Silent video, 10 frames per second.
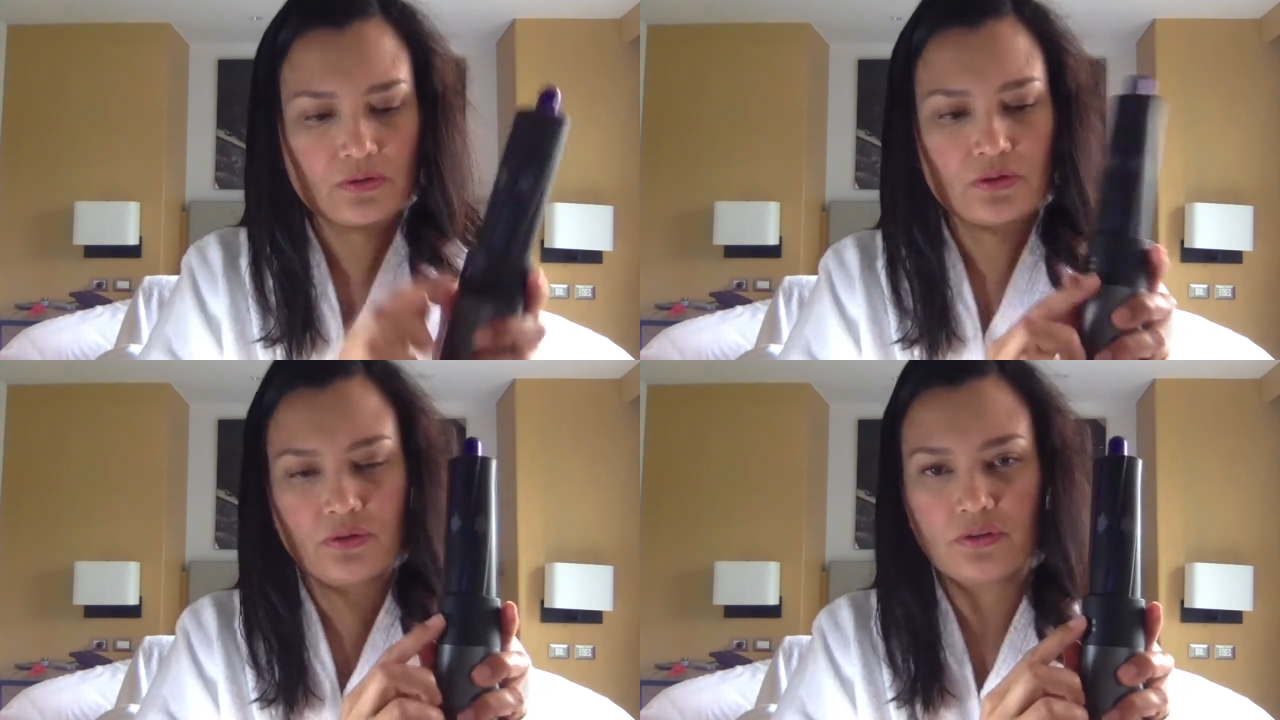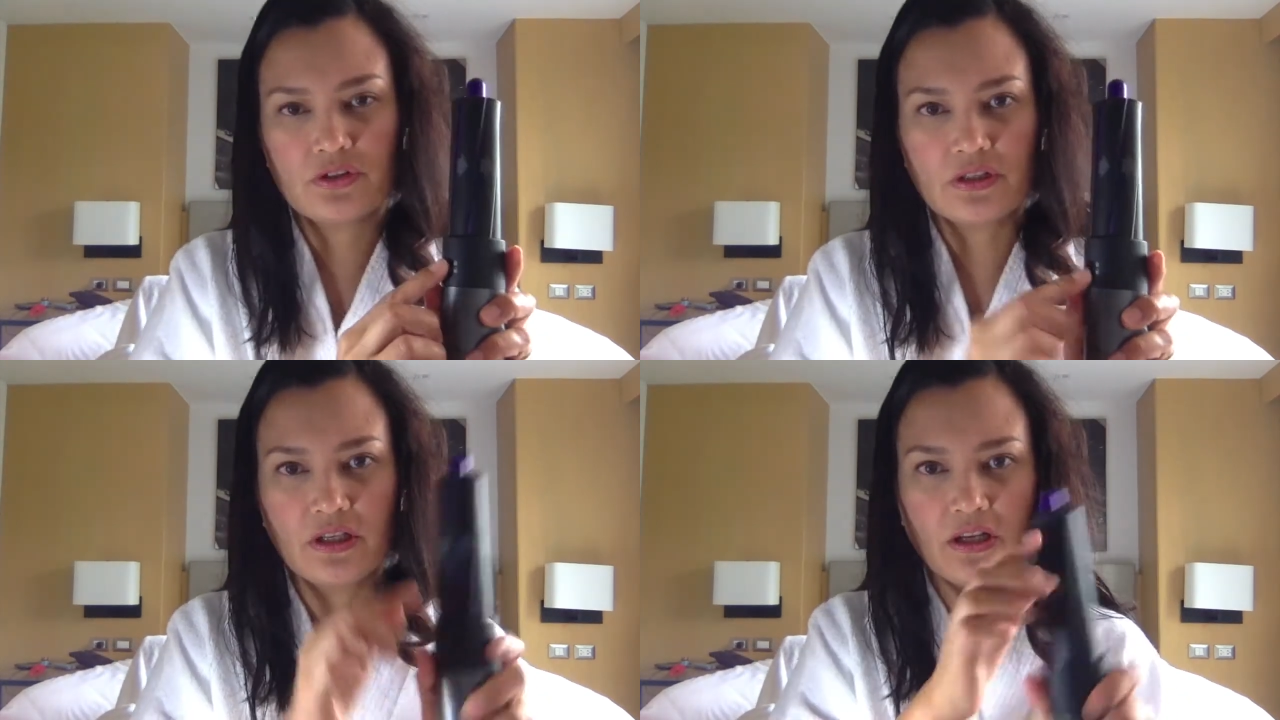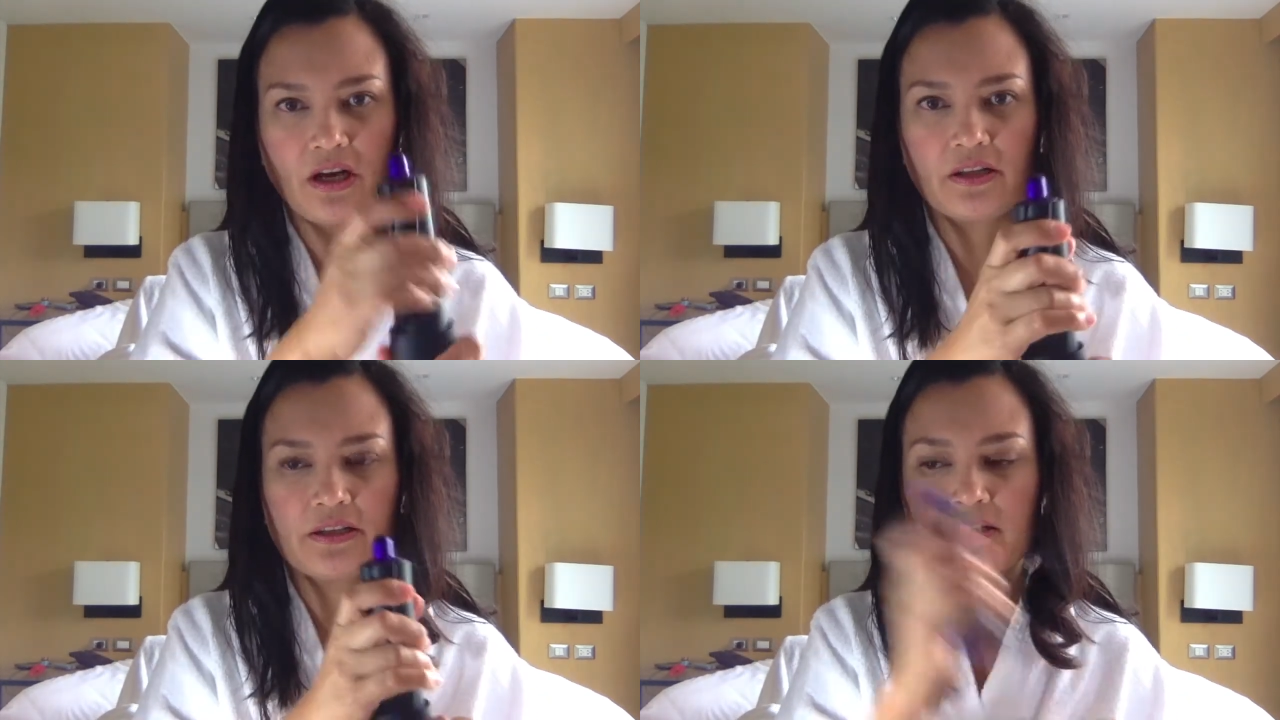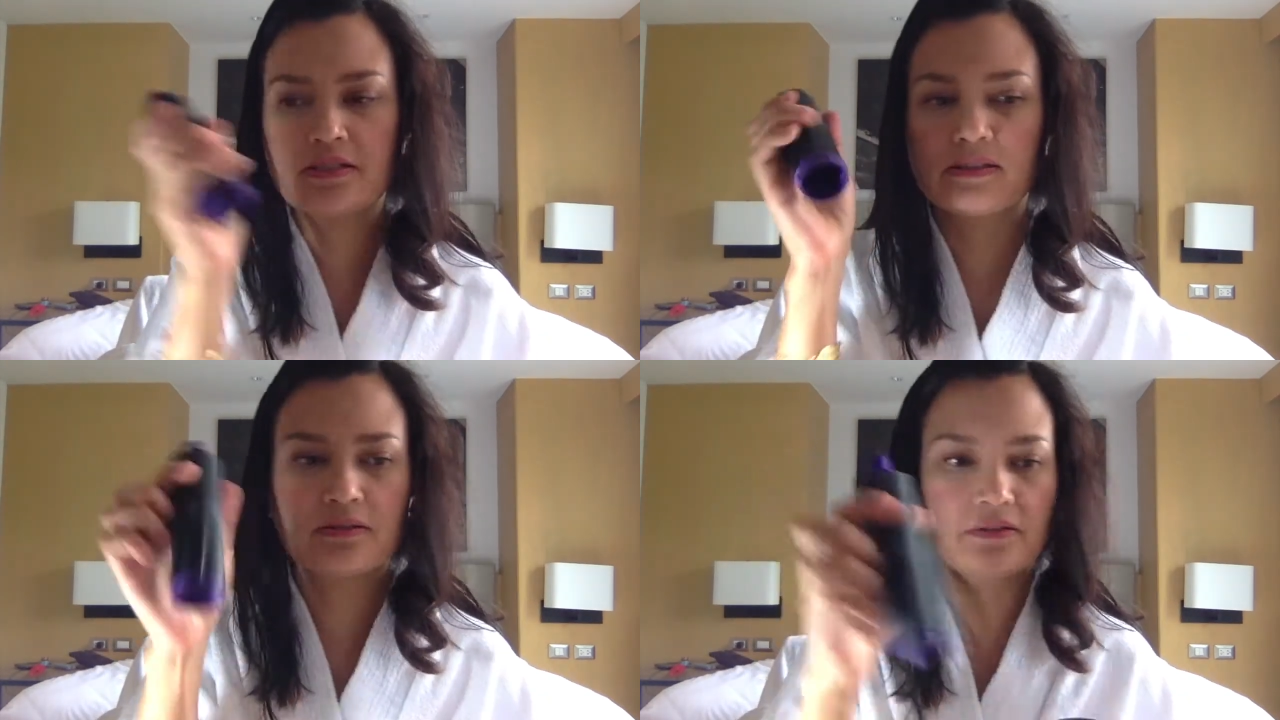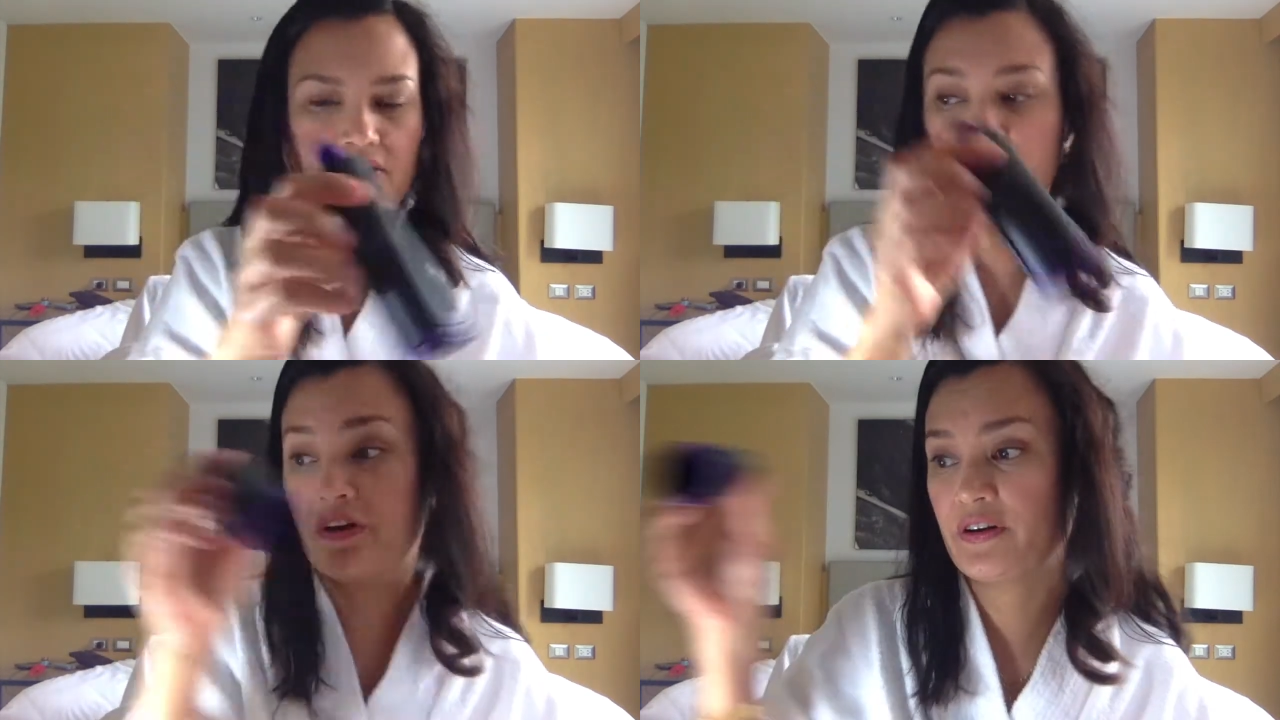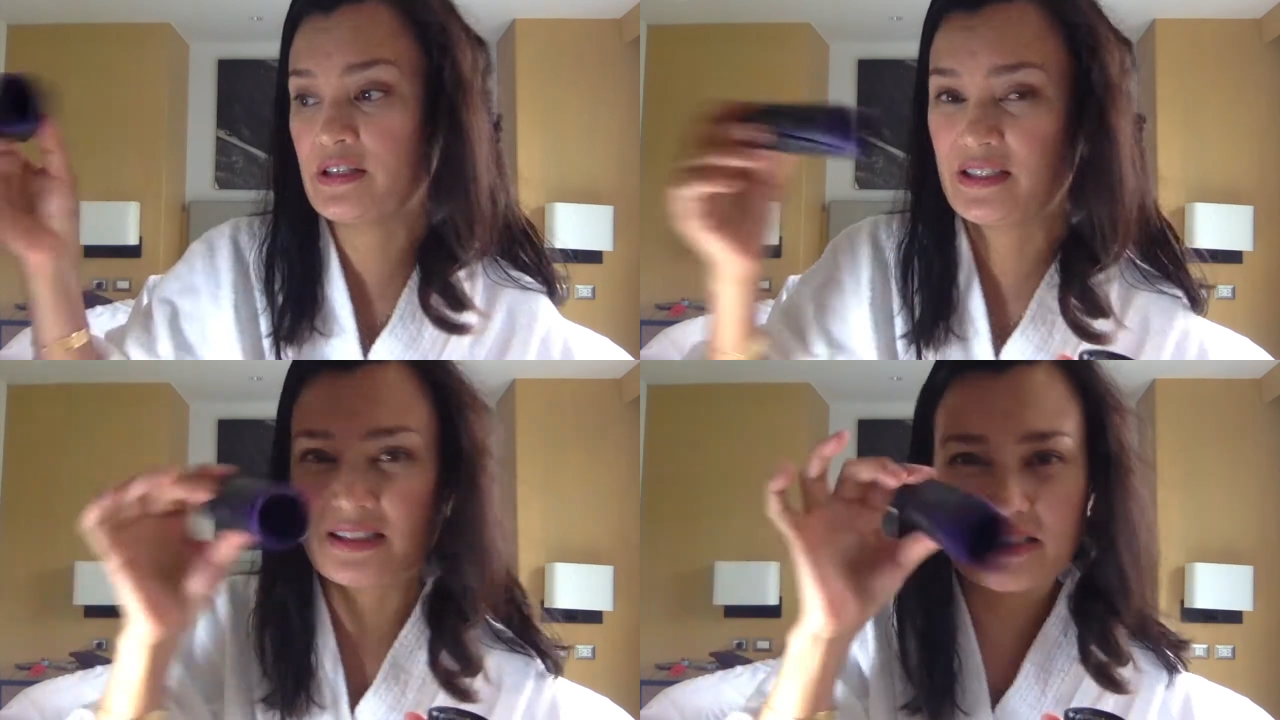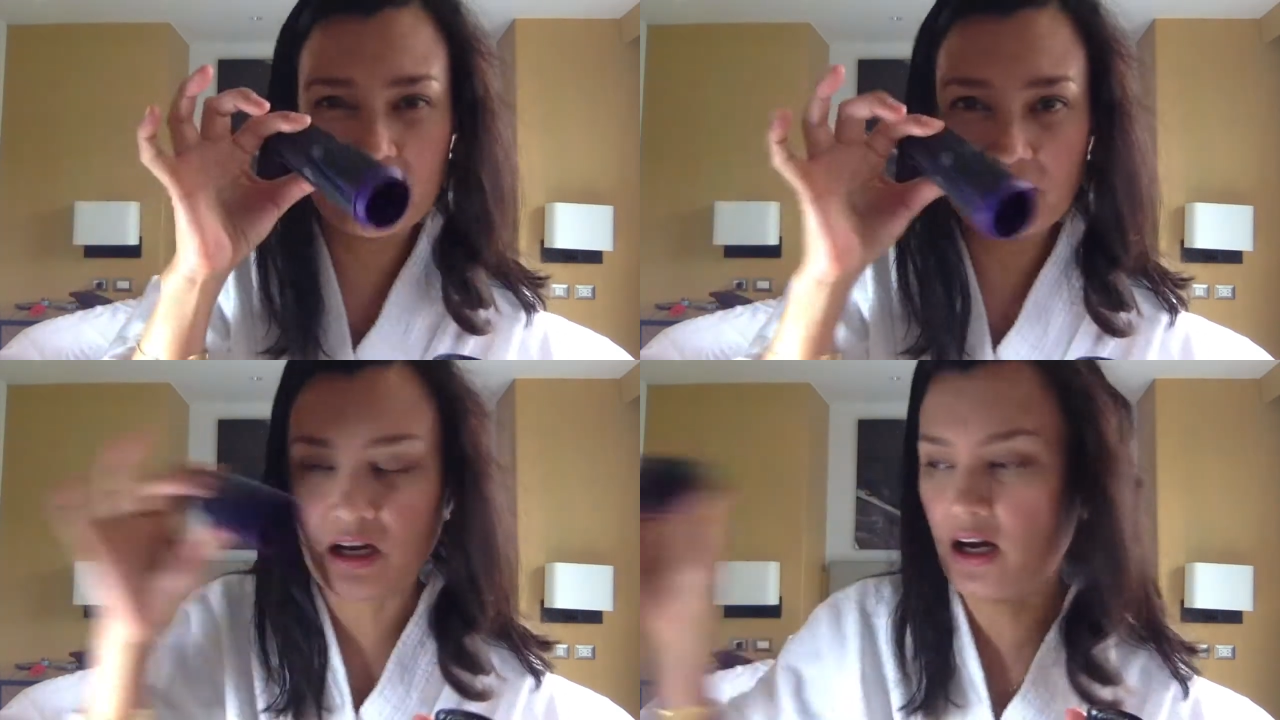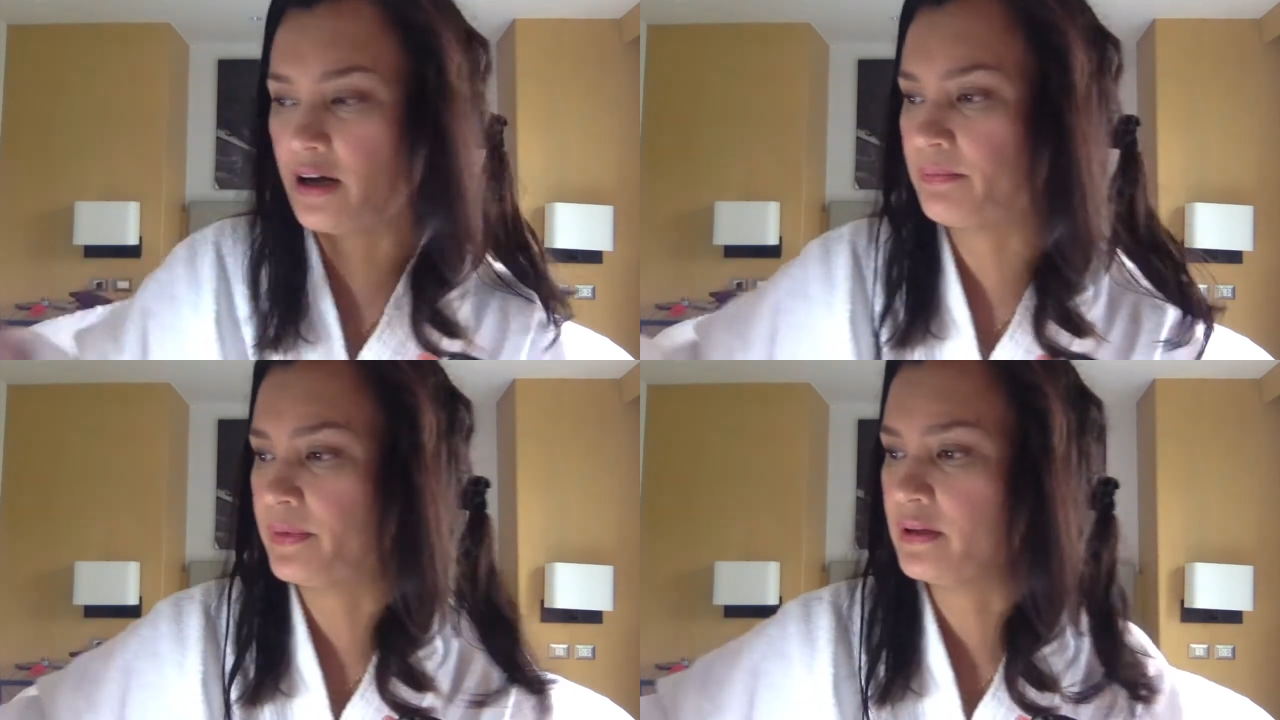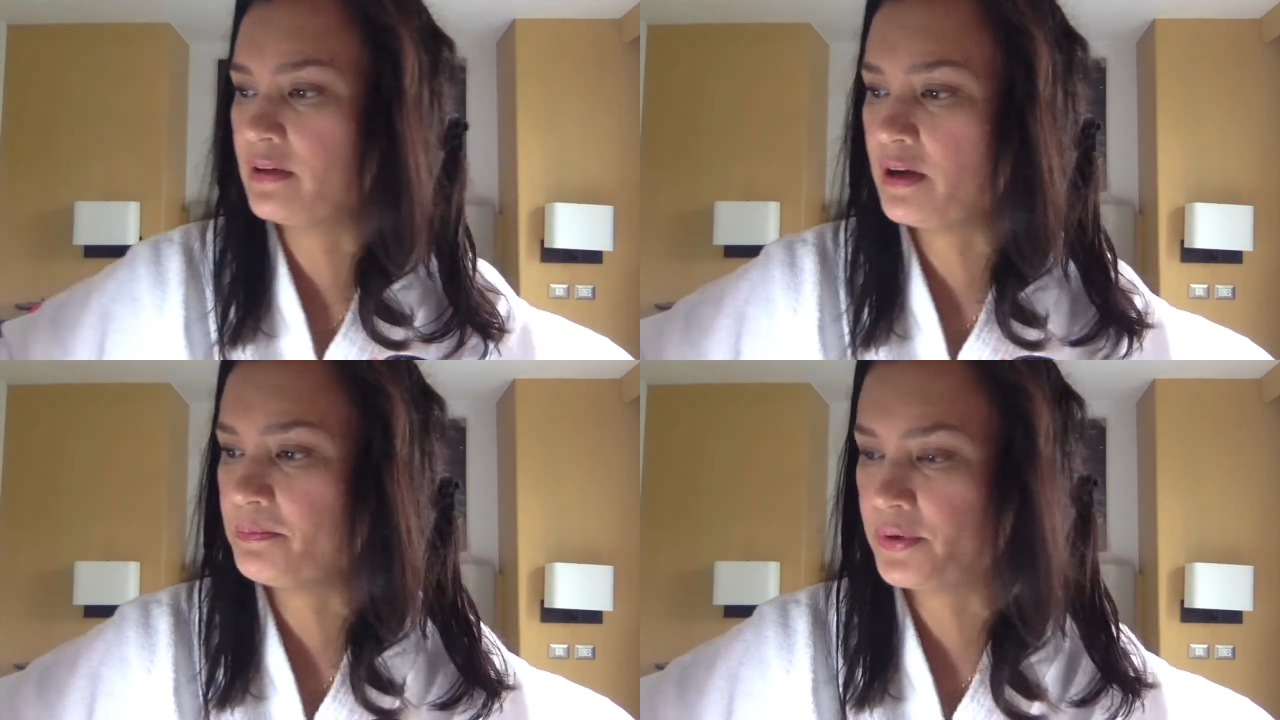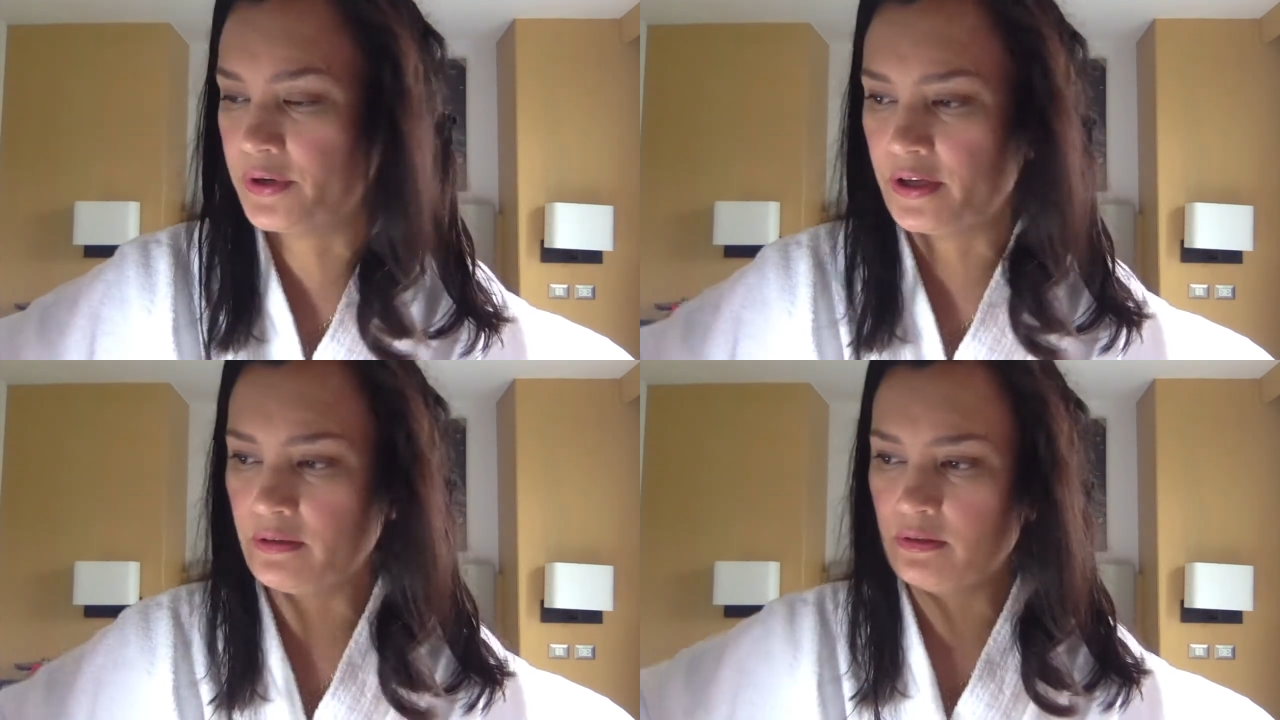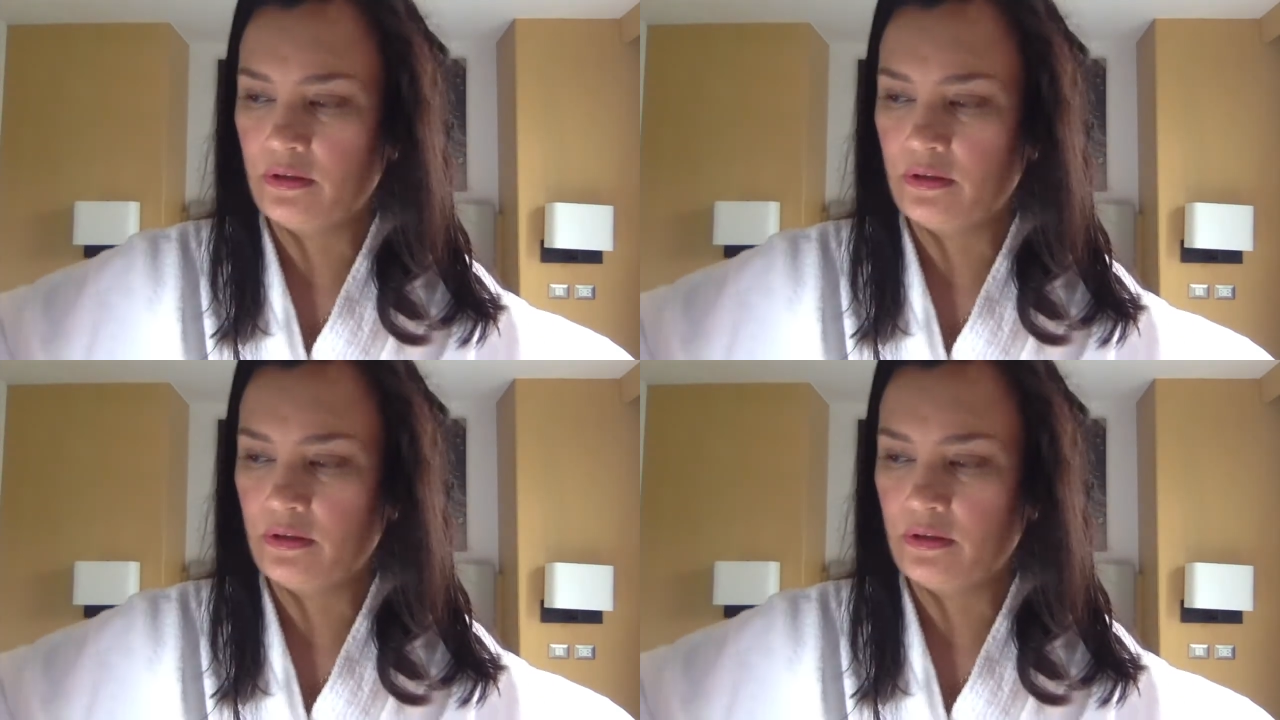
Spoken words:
So you just unlock this. It's very easy. It's a little hot, but not burning.